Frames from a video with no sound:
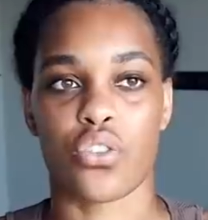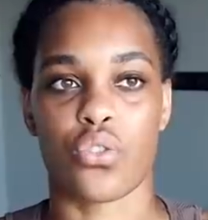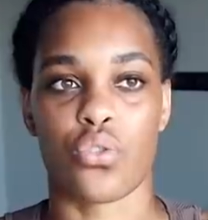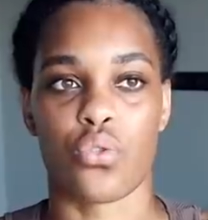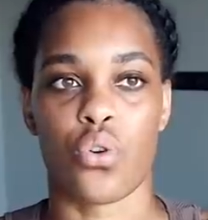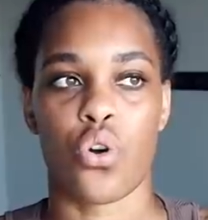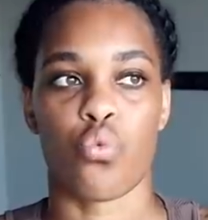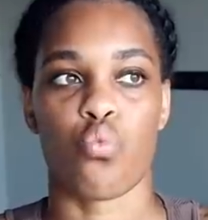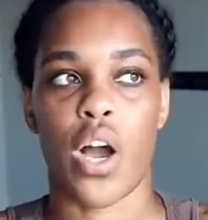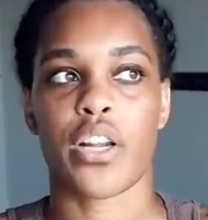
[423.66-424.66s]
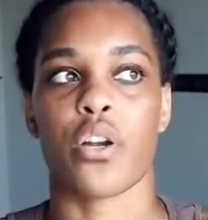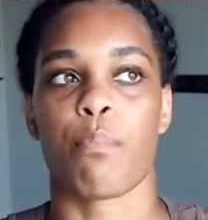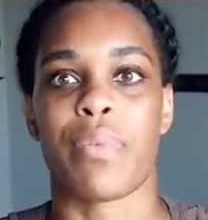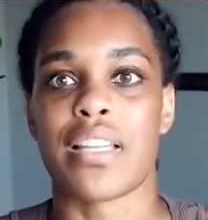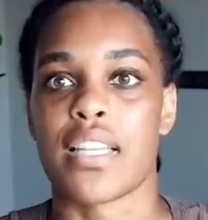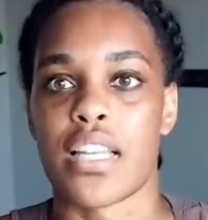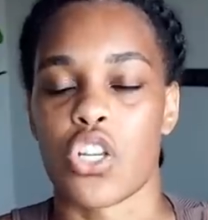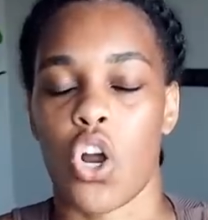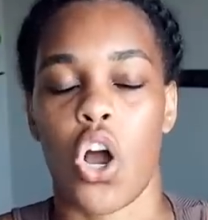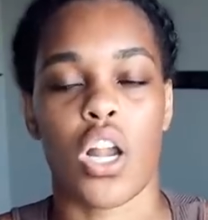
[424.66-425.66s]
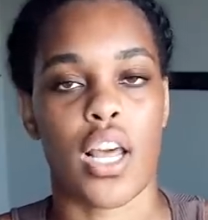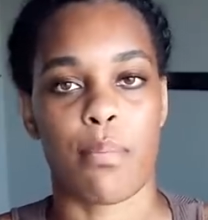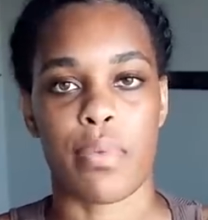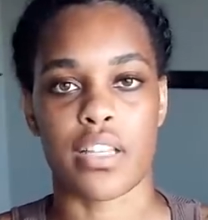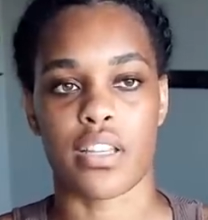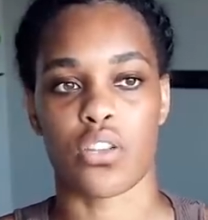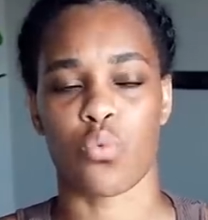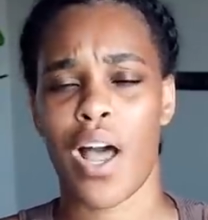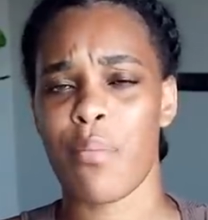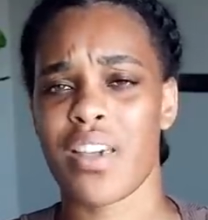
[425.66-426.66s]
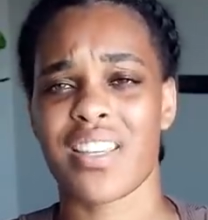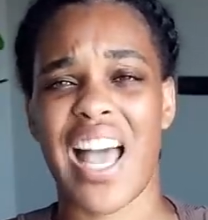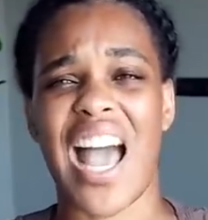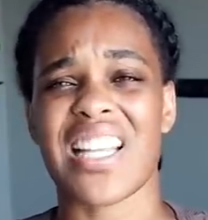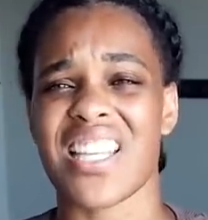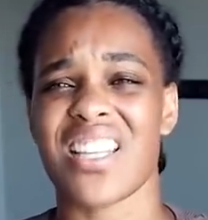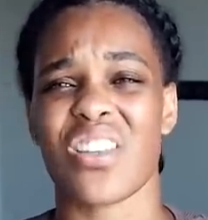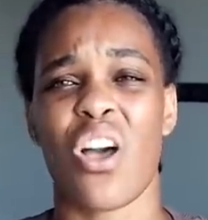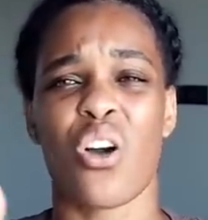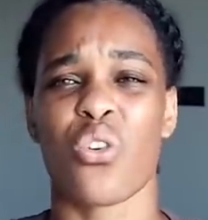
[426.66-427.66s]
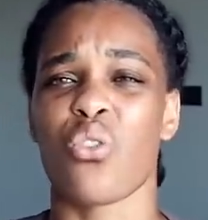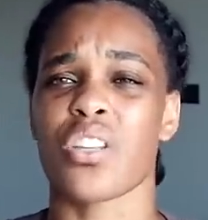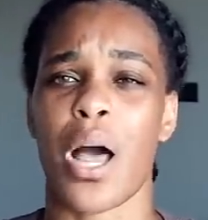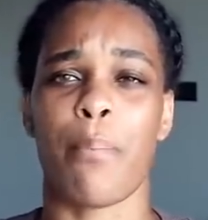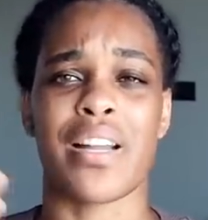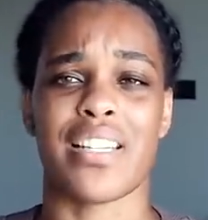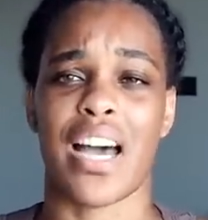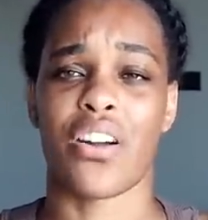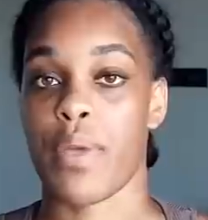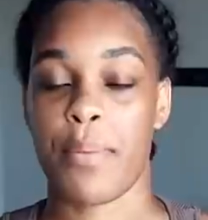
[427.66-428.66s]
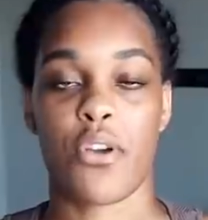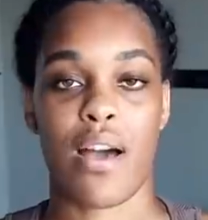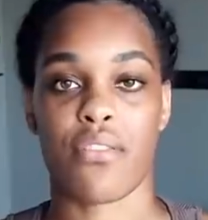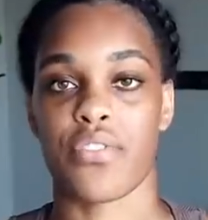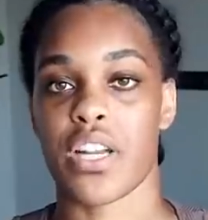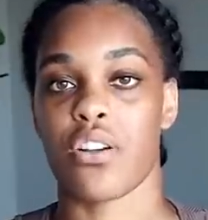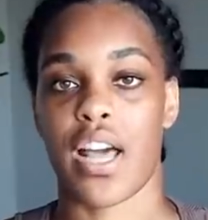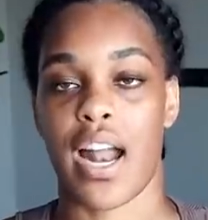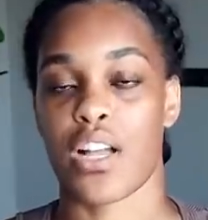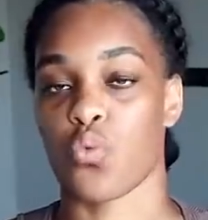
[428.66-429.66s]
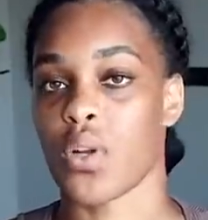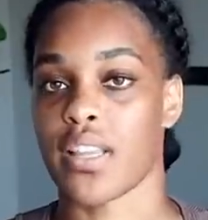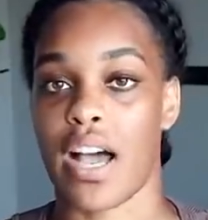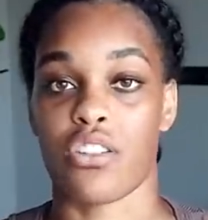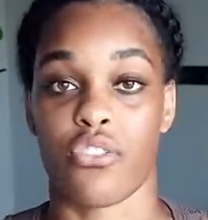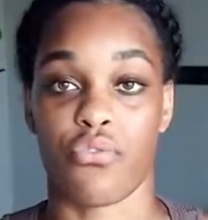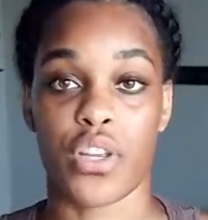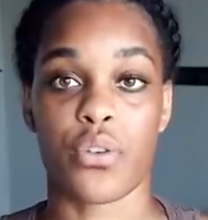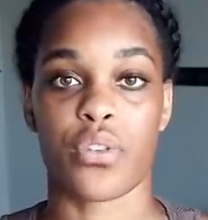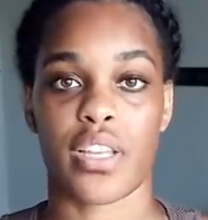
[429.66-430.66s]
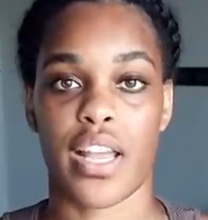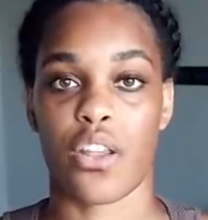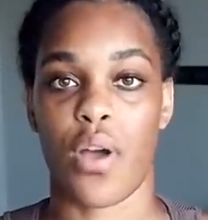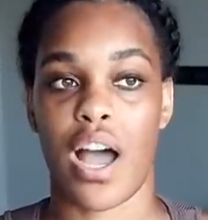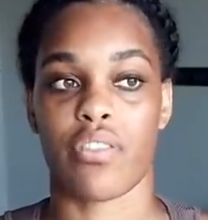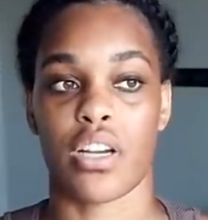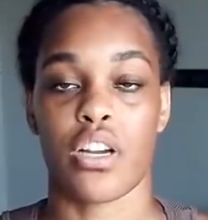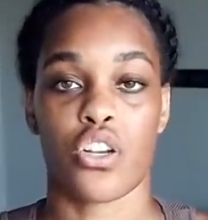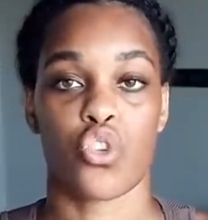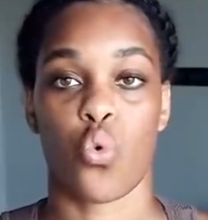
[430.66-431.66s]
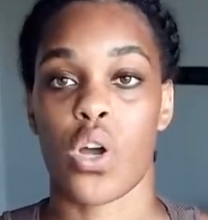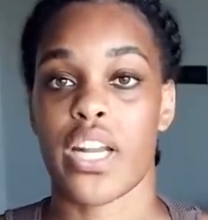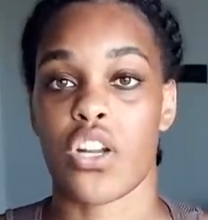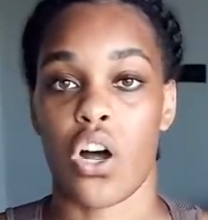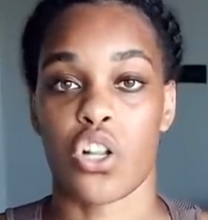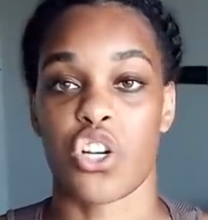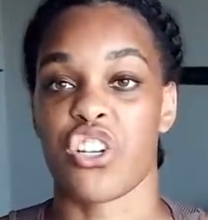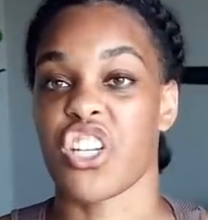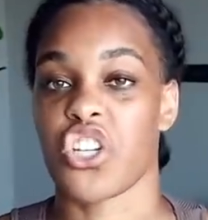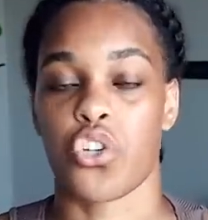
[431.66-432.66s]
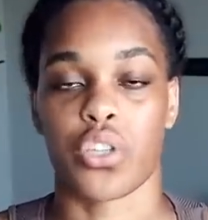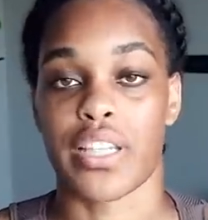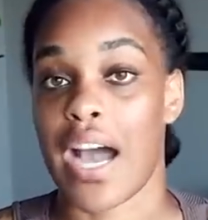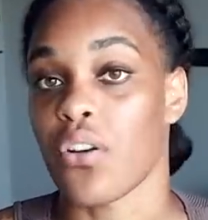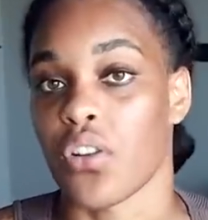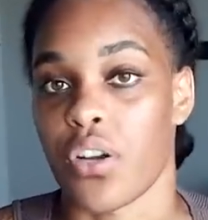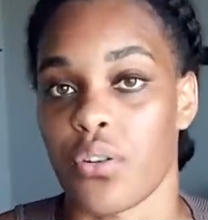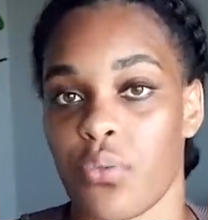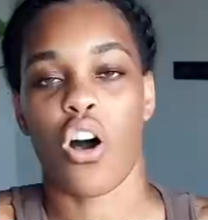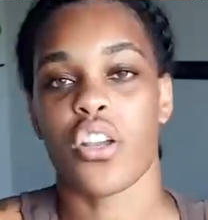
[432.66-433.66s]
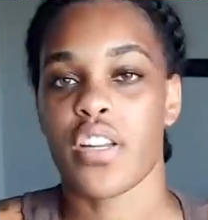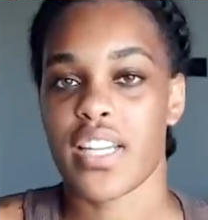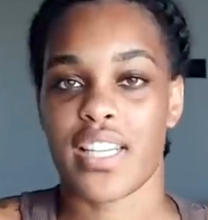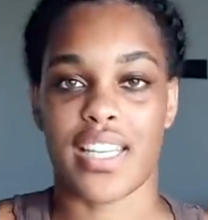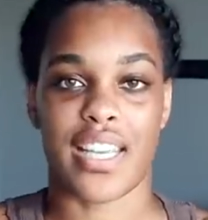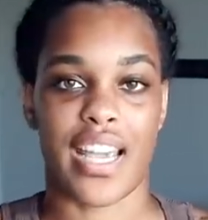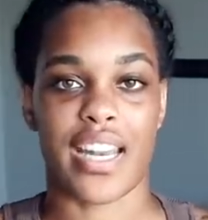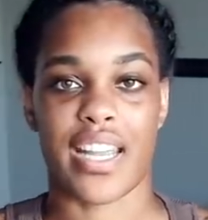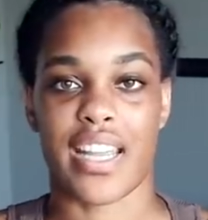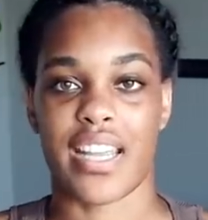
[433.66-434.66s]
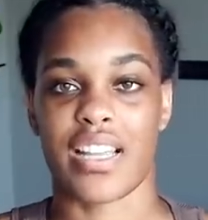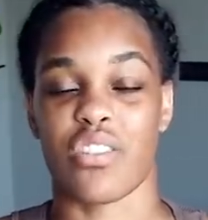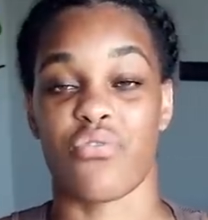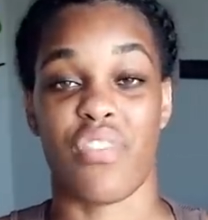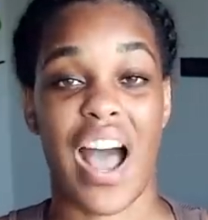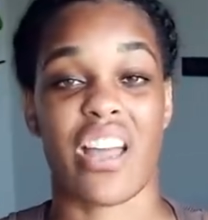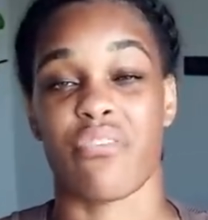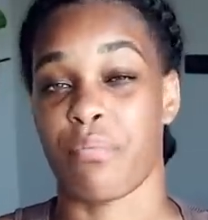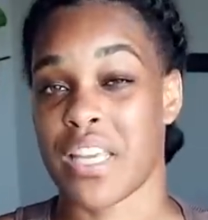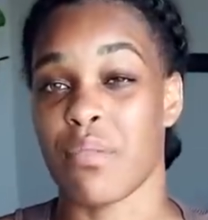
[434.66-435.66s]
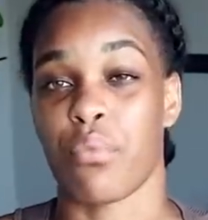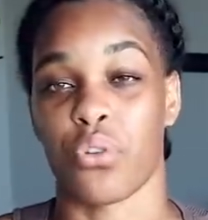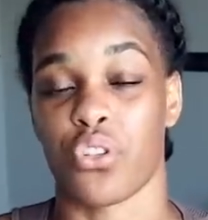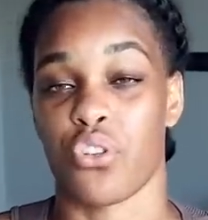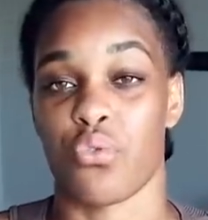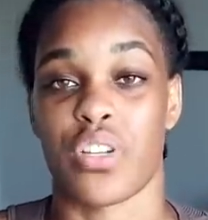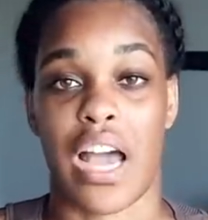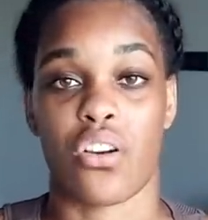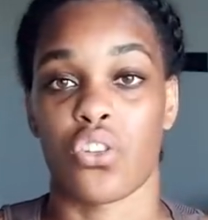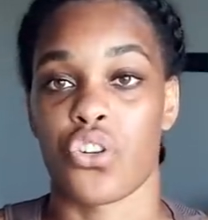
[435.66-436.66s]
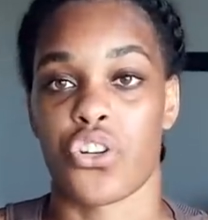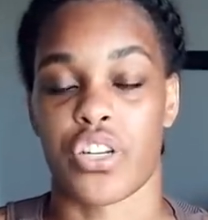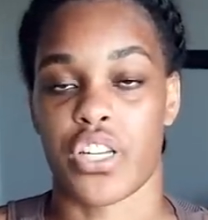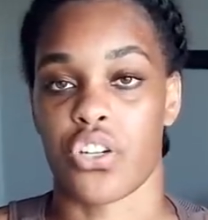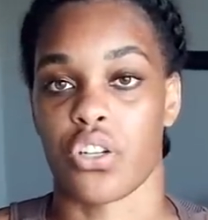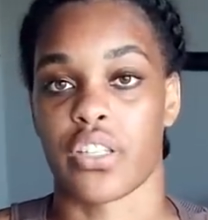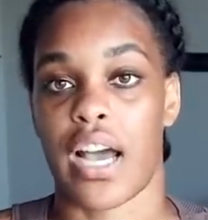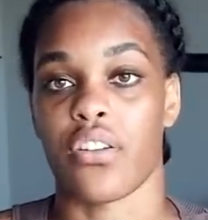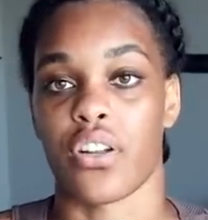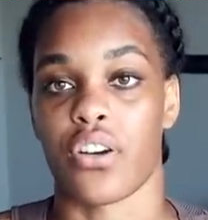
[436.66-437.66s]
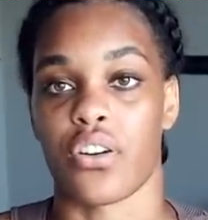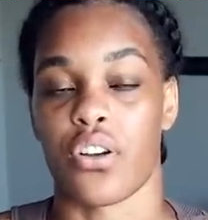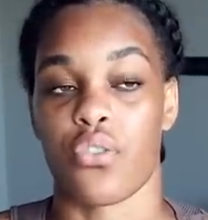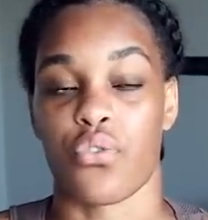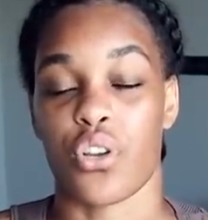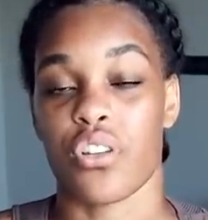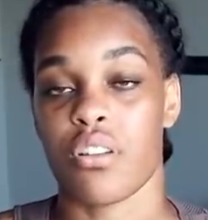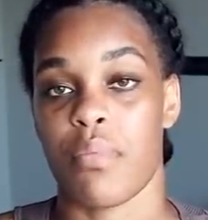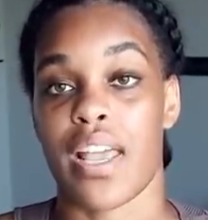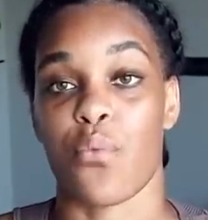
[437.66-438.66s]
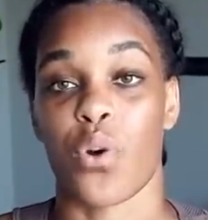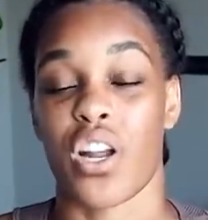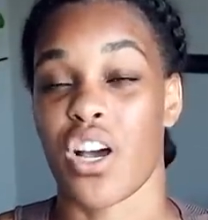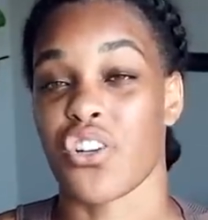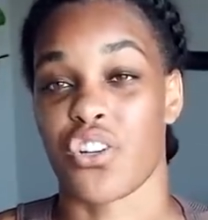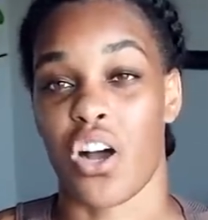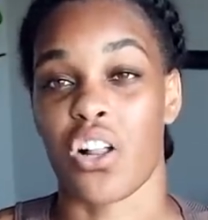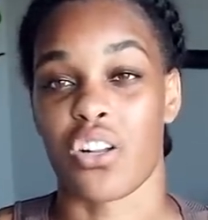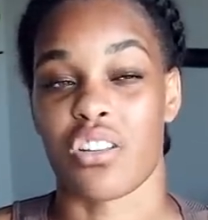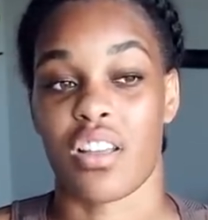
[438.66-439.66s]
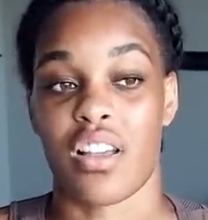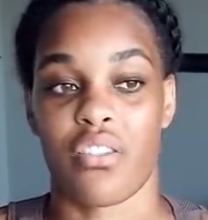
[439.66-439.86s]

to run your business, your online business. Why? Because AdSense goes up and down. Maybe you have a video that has one thousand views and you have a twenty dollar digital download. All you need to get is five people to download your digital download for you to make one hundred dollars.